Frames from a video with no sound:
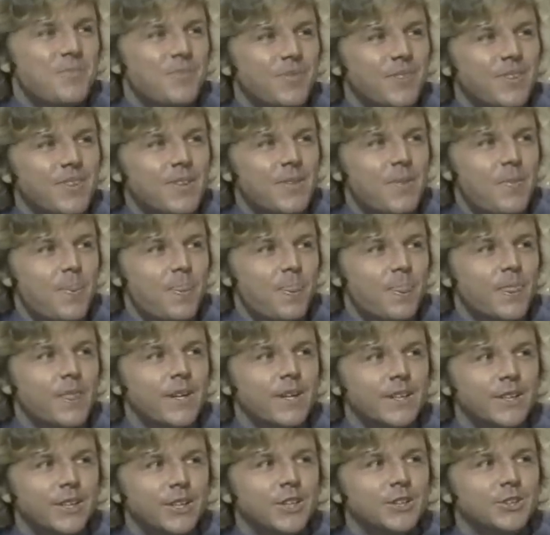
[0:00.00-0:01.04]
you take real
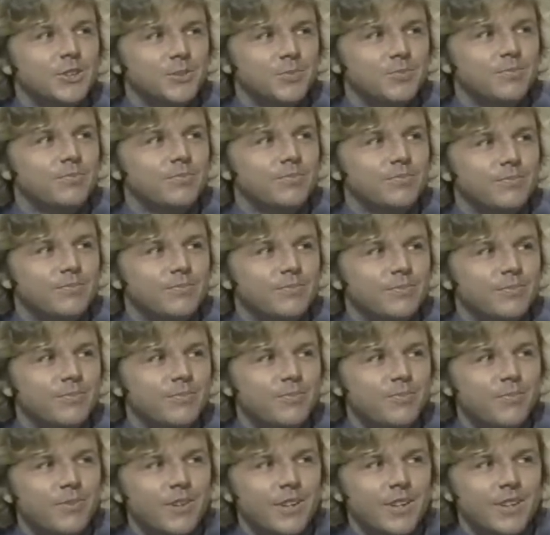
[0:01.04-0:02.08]
estate? Yes. Who do you take
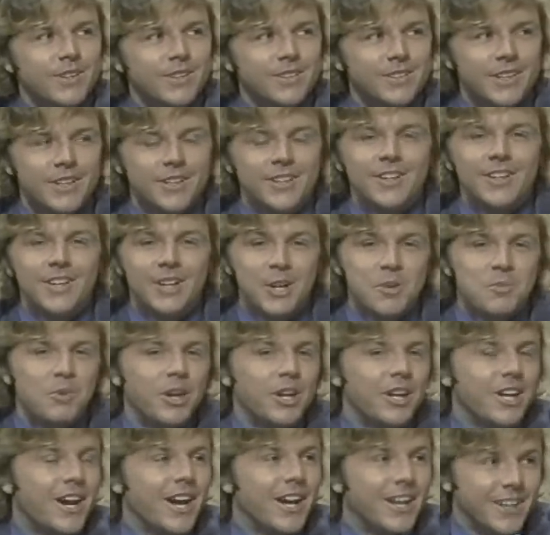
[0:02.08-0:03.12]
it from?
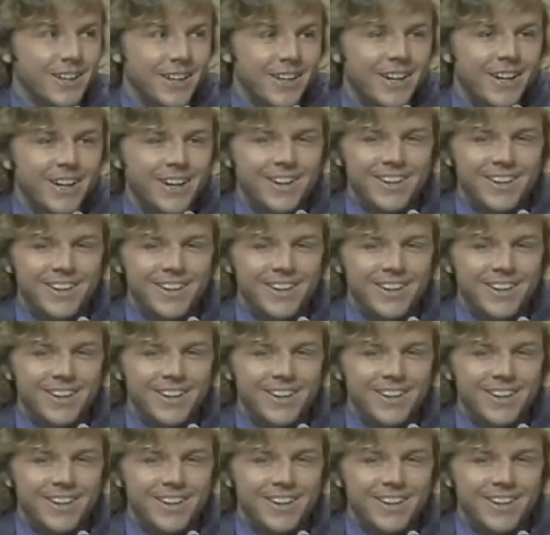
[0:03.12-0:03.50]
Anybody I can.